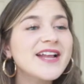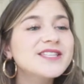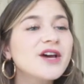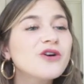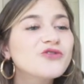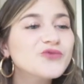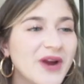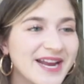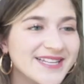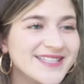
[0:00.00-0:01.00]
That's
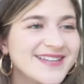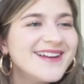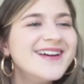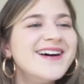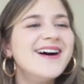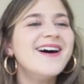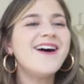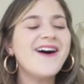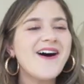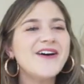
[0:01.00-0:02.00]
great.
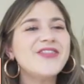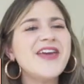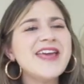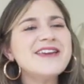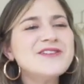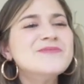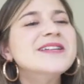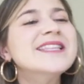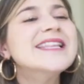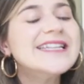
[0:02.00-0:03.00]
Aw, thank you,
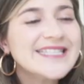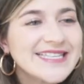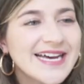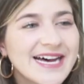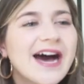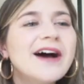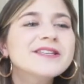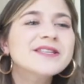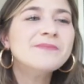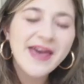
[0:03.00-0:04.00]
Melissa. Chag
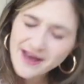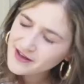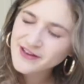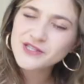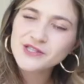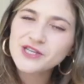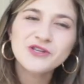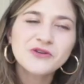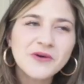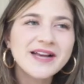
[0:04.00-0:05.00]
Sameach to
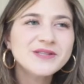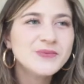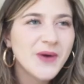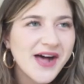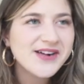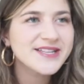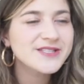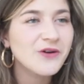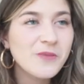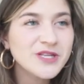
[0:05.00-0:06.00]
you as well.
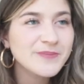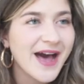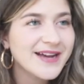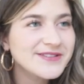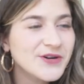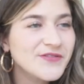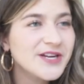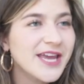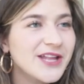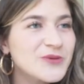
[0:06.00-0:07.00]
It's almost
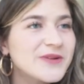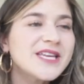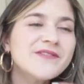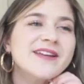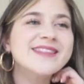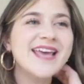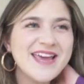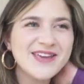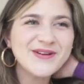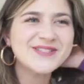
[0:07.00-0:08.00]
Passover. Can you believe it?
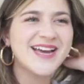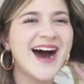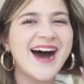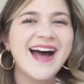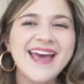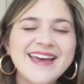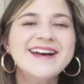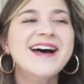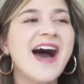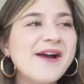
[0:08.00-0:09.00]
Thank you, Ty.
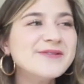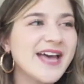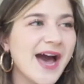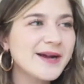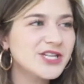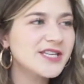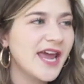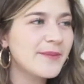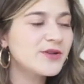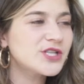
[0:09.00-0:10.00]
I was actually
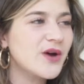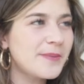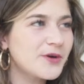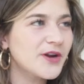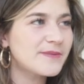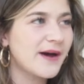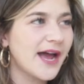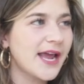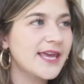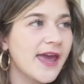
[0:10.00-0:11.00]
able to upgrade
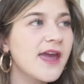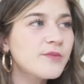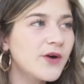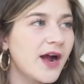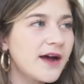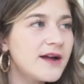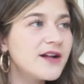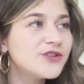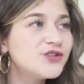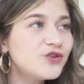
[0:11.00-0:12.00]
my camera
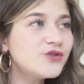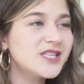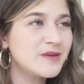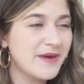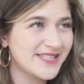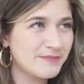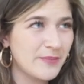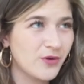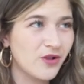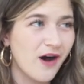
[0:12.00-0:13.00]
due to the amazing
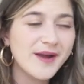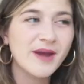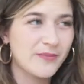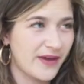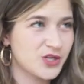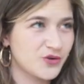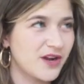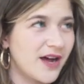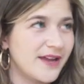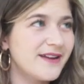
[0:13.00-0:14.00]
people on my
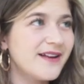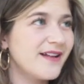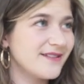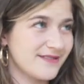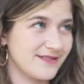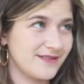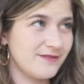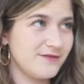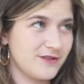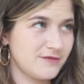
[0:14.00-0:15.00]
Patreon because
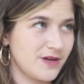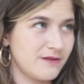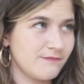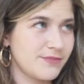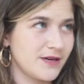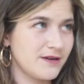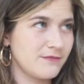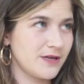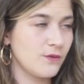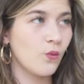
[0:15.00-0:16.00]
YouTube ain't
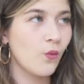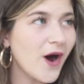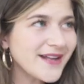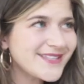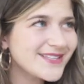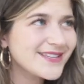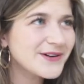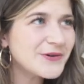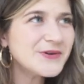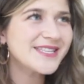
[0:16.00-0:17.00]
paying me. What?
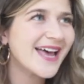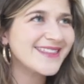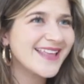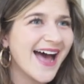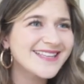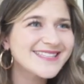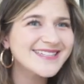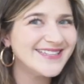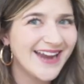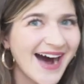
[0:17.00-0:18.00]
Who said that?
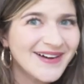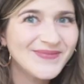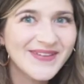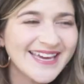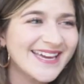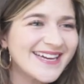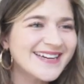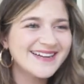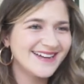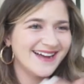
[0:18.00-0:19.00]
Not
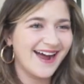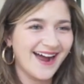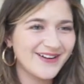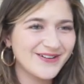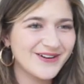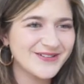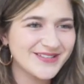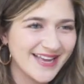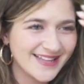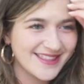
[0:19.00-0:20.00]
me. I don't know who
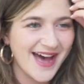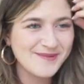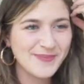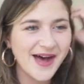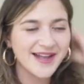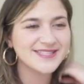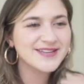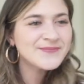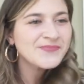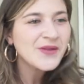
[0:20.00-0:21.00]
said that,
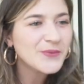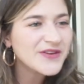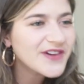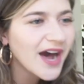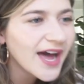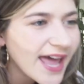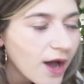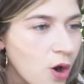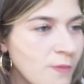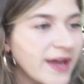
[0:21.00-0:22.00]
but we've got,
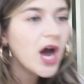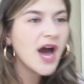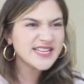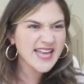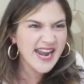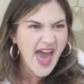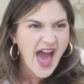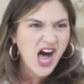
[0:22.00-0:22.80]
oh my God, is that